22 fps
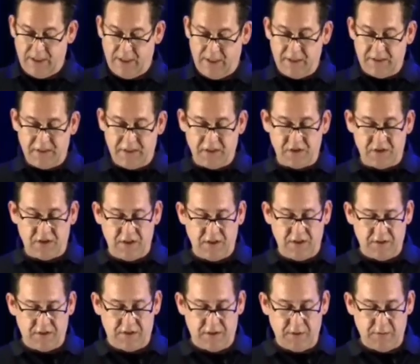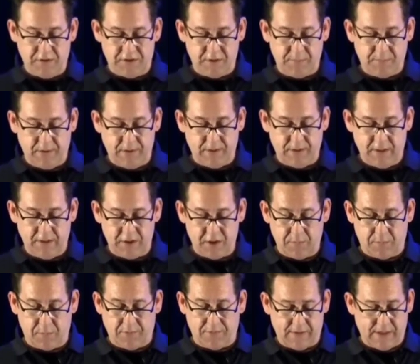In addition to its ability
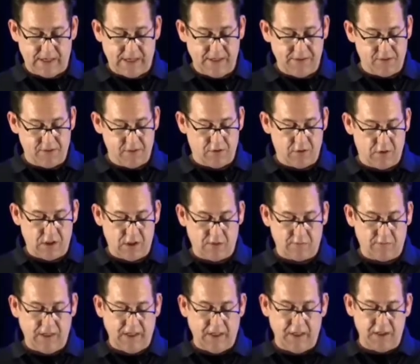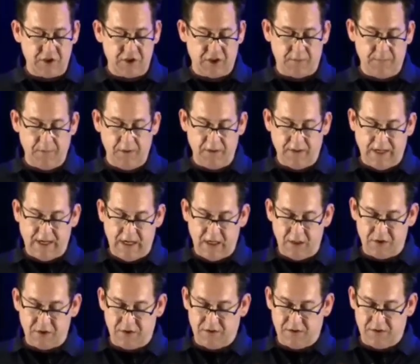to provide the long-range
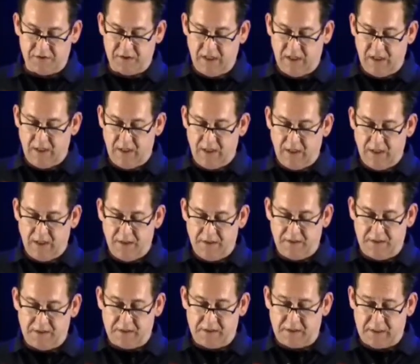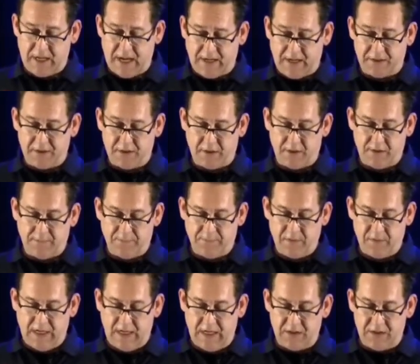communications, the
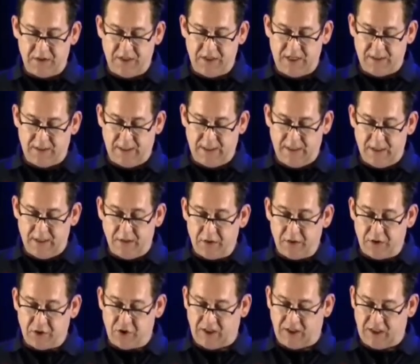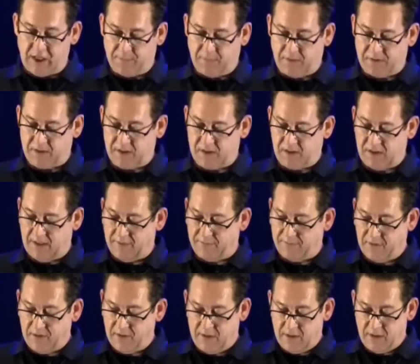detector has yet another trick up its
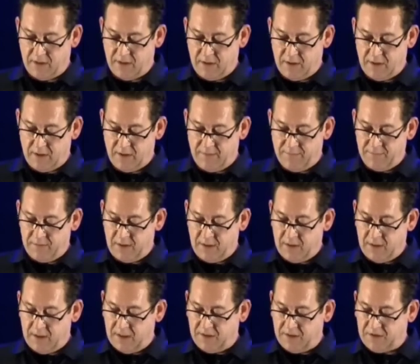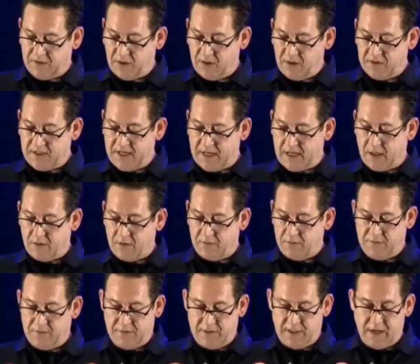sleeve. It turns
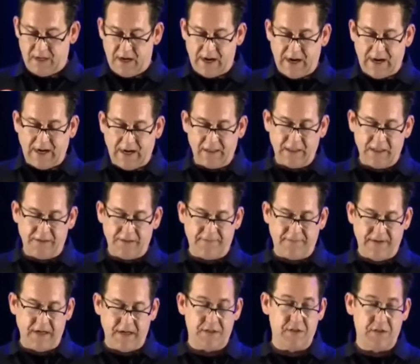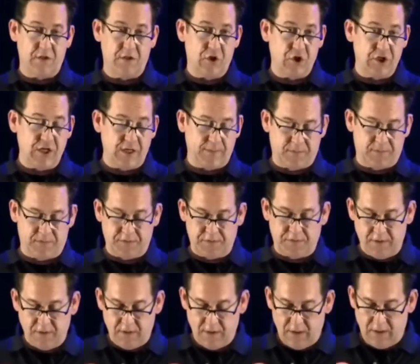out that highly advanced
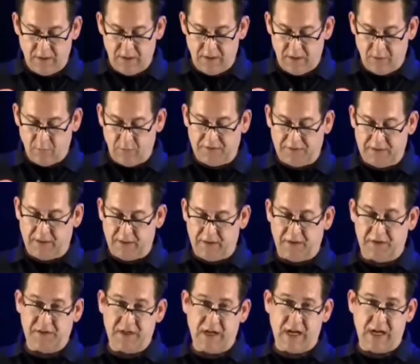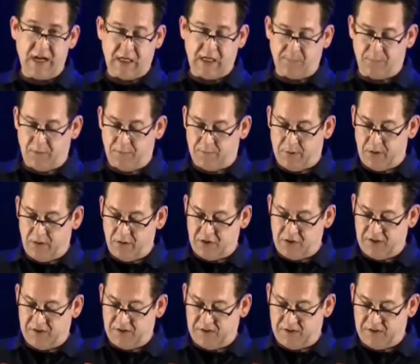ships with their exotic
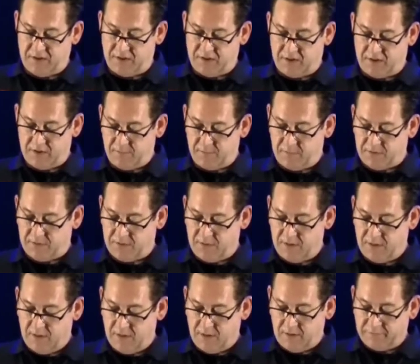propulsion systems,